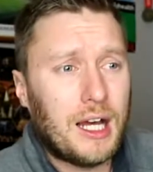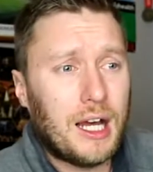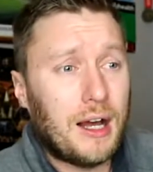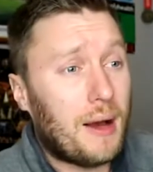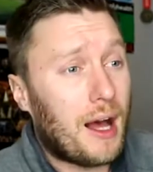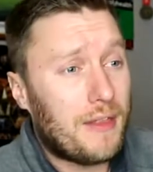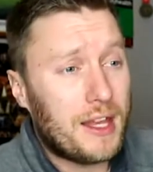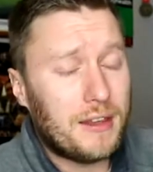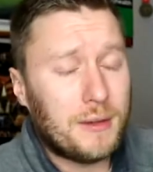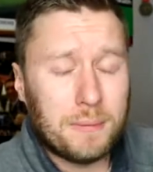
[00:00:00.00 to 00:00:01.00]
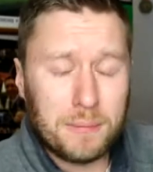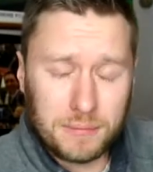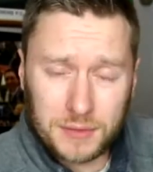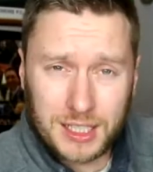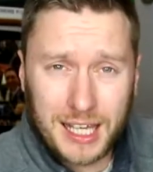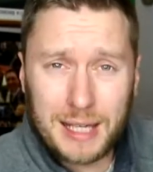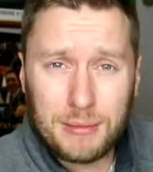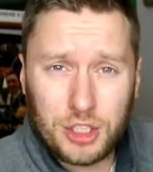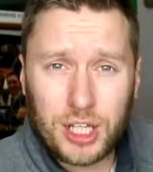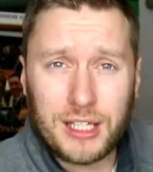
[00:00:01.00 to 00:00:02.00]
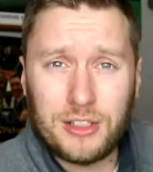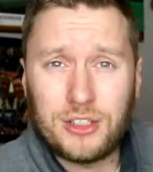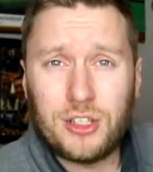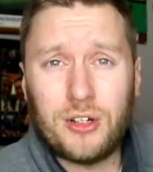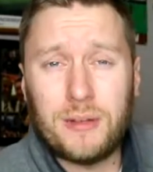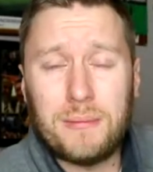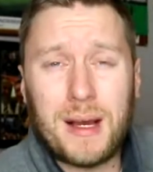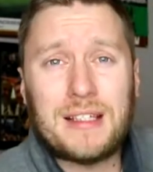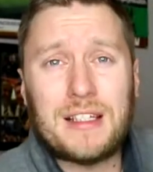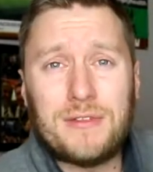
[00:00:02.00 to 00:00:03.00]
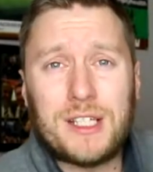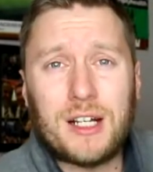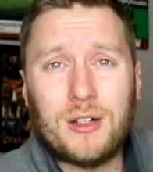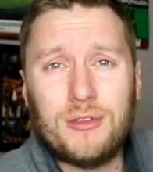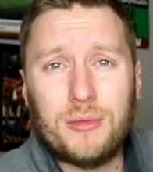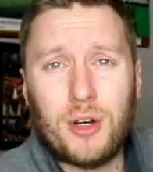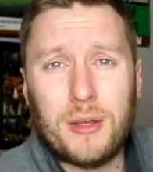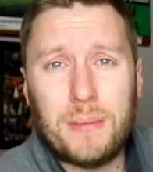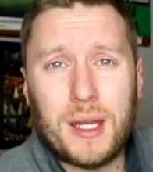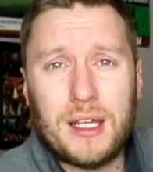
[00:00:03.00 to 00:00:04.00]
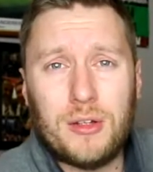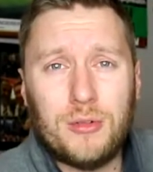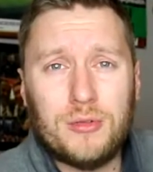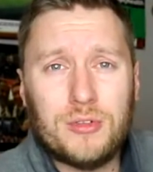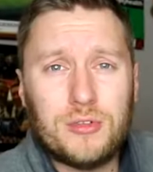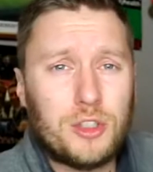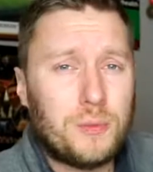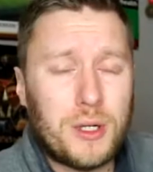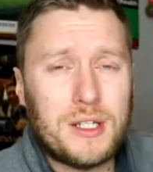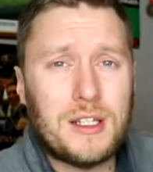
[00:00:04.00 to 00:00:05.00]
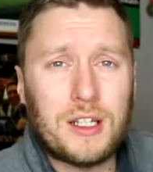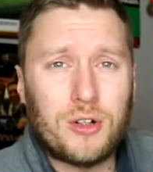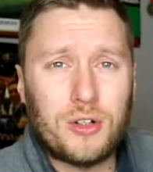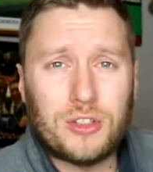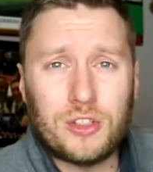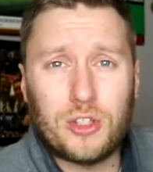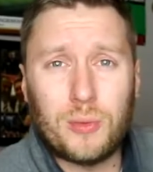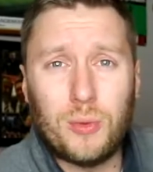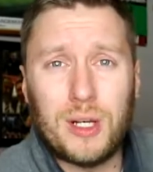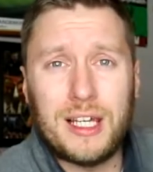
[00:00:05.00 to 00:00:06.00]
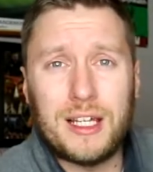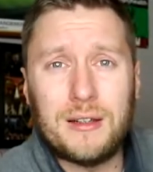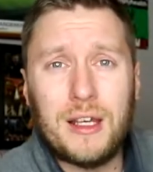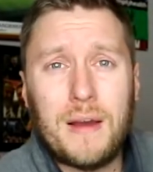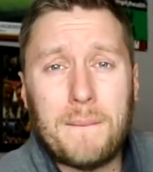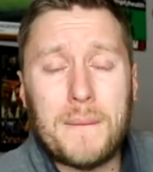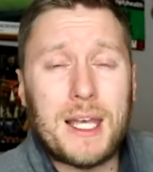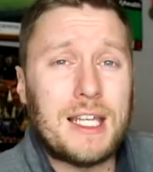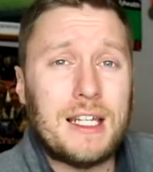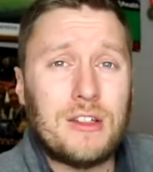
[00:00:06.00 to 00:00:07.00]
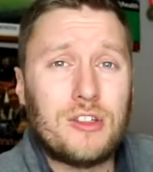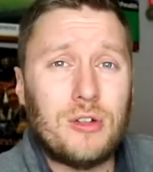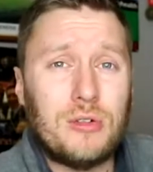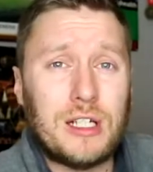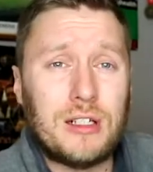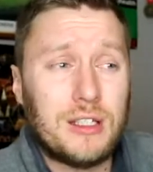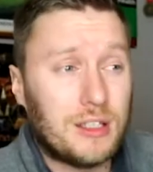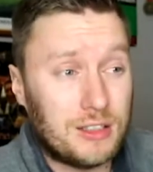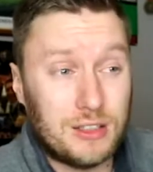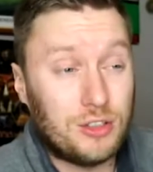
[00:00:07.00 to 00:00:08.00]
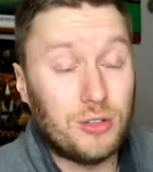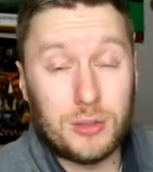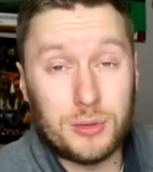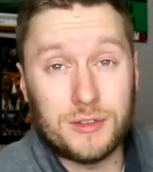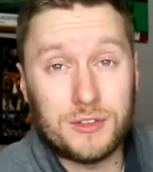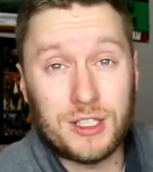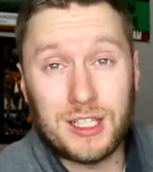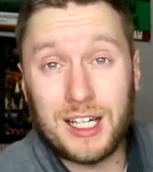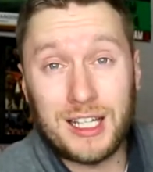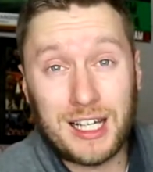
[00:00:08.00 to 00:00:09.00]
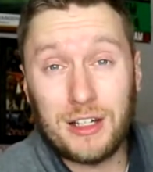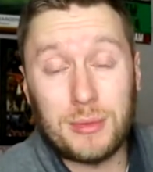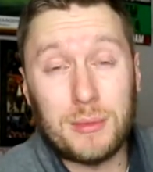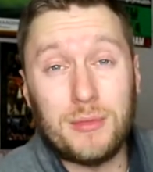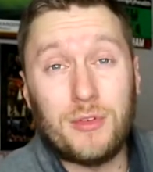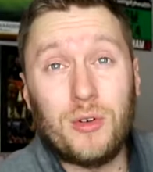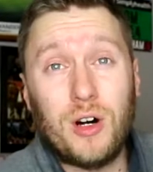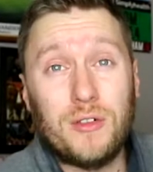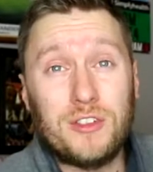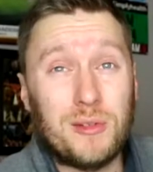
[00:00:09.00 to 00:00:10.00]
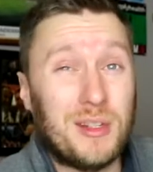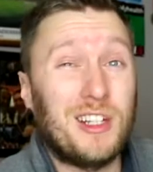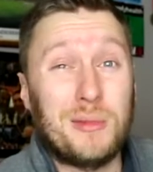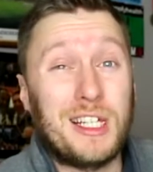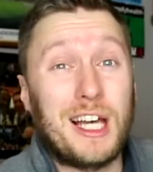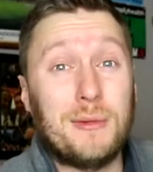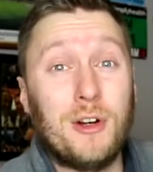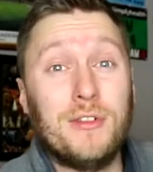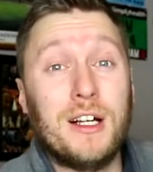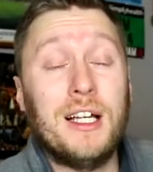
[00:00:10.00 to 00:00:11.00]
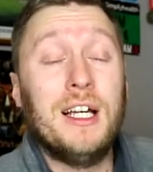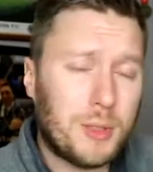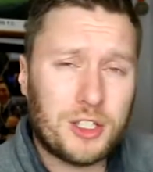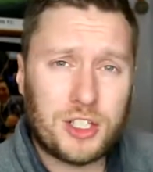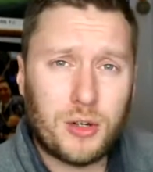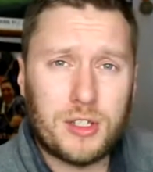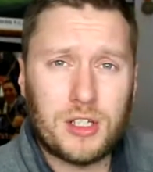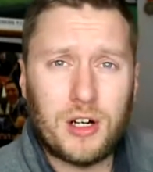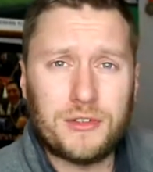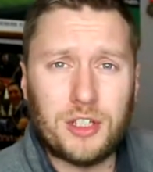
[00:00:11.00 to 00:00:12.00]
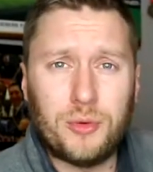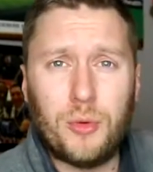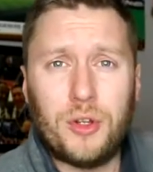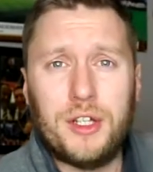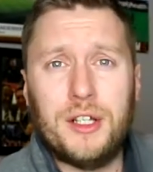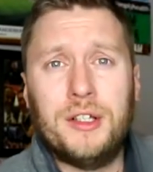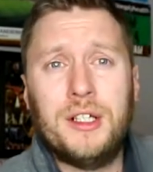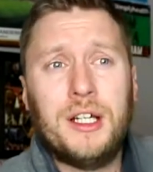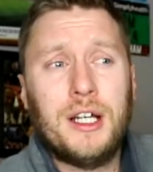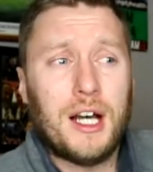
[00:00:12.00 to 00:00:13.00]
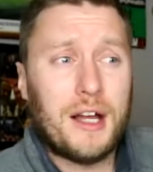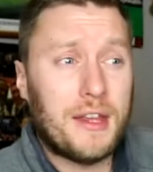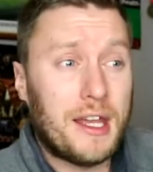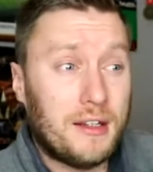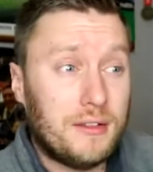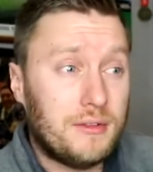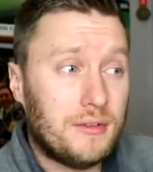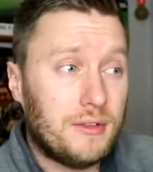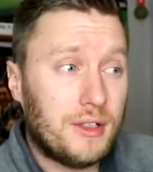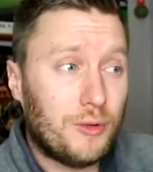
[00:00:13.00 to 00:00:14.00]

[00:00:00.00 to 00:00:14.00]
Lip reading: And then the game changed on a massive tackle from Ryan Bennett, who sprinted across to stop Willian making it 2-0, because he surely would have done it. And that would have been before half-time, and that would have been game over. We managed to go into half-time at 1-0. And then